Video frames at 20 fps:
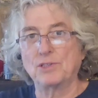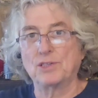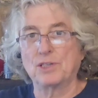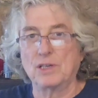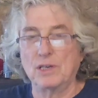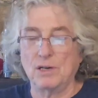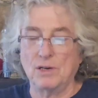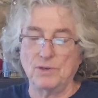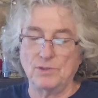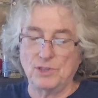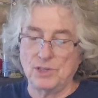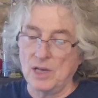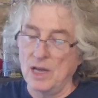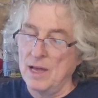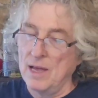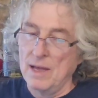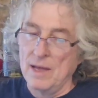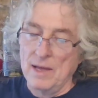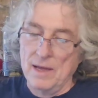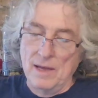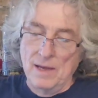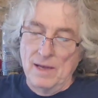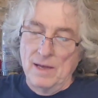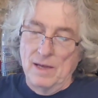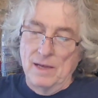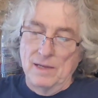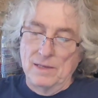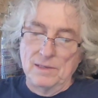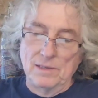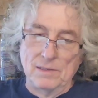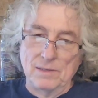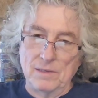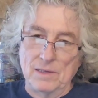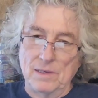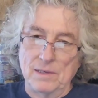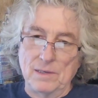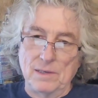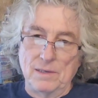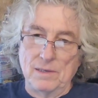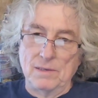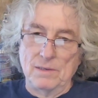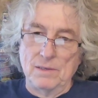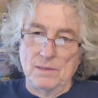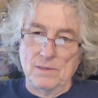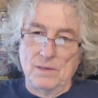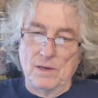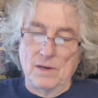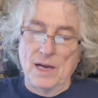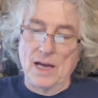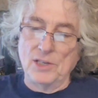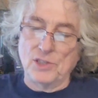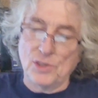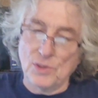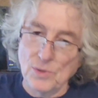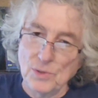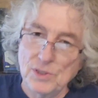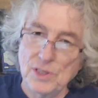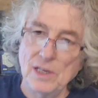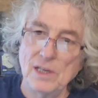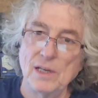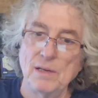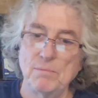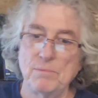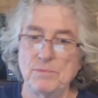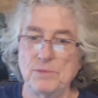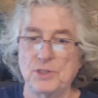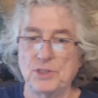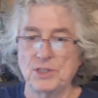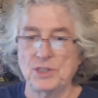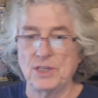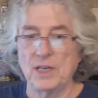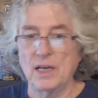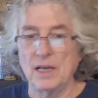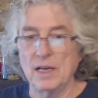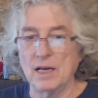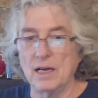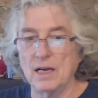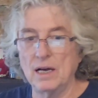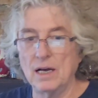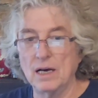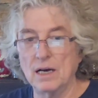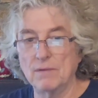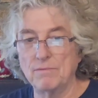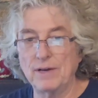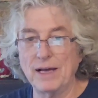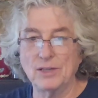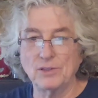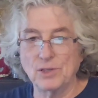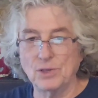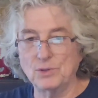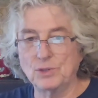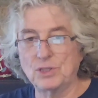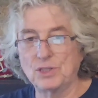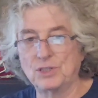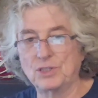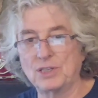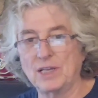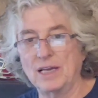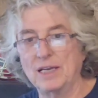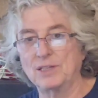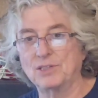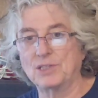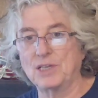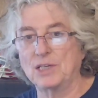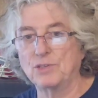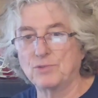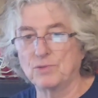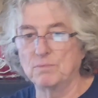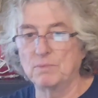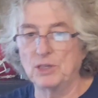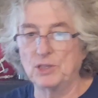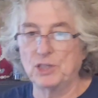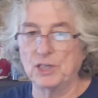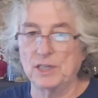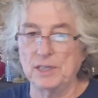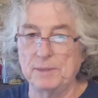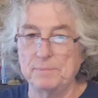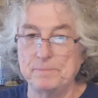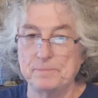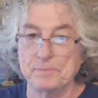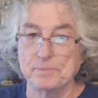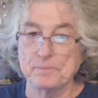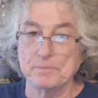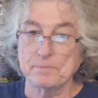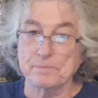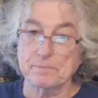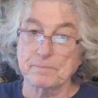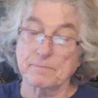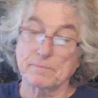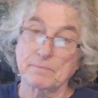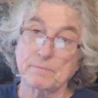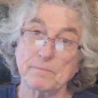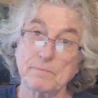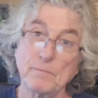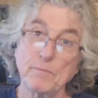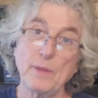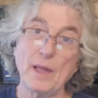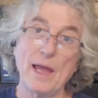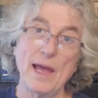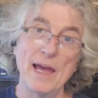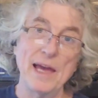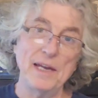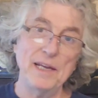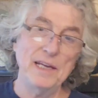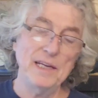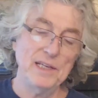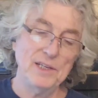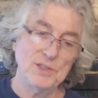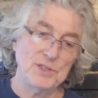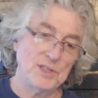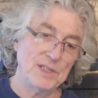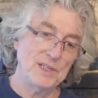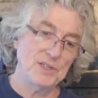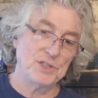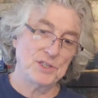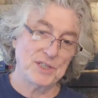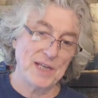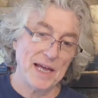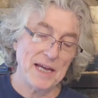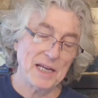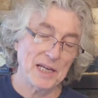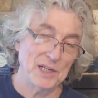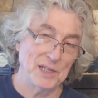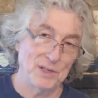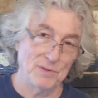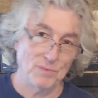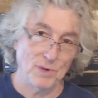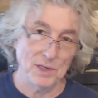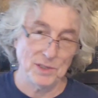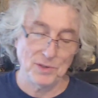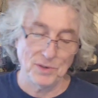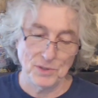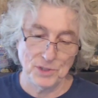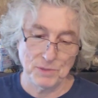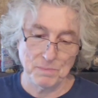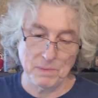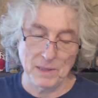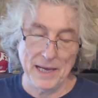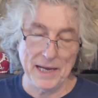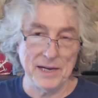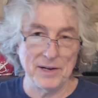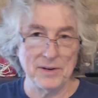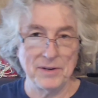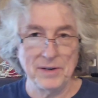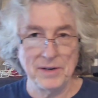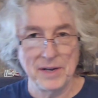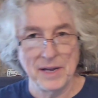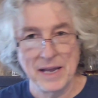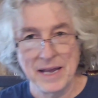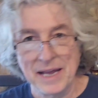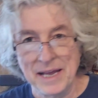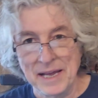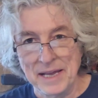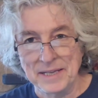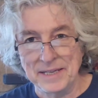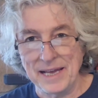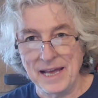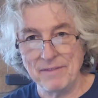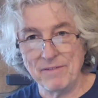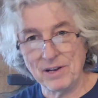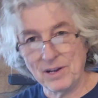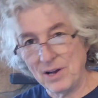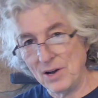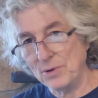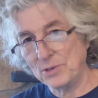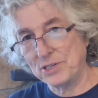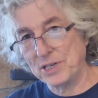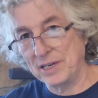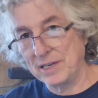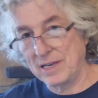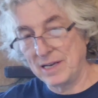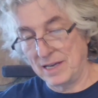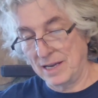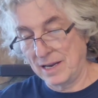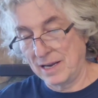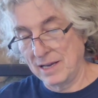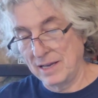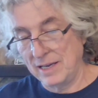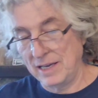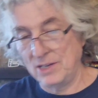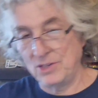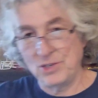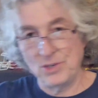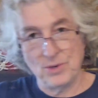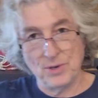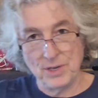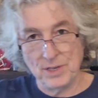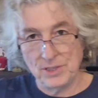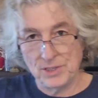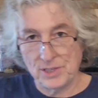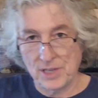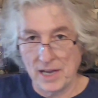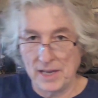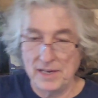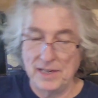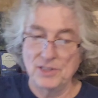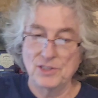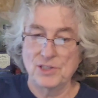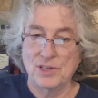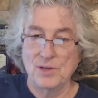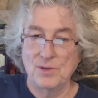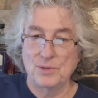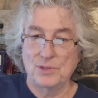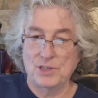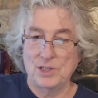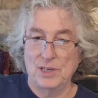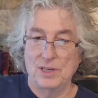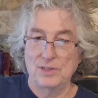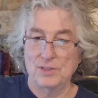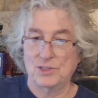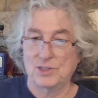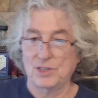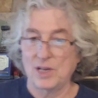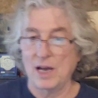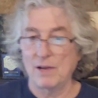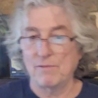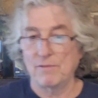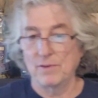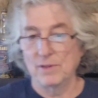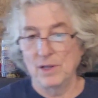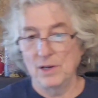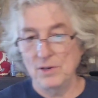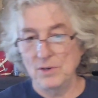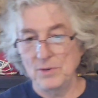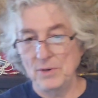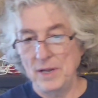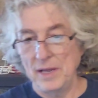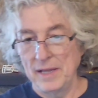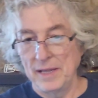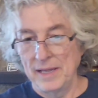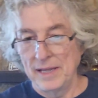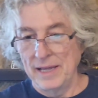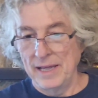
as a coach. High school teams, Valdosta State, Central Michigan, and he is the second Rutgers player to have a coaching gig. He joins tight ends coach Scott Malone,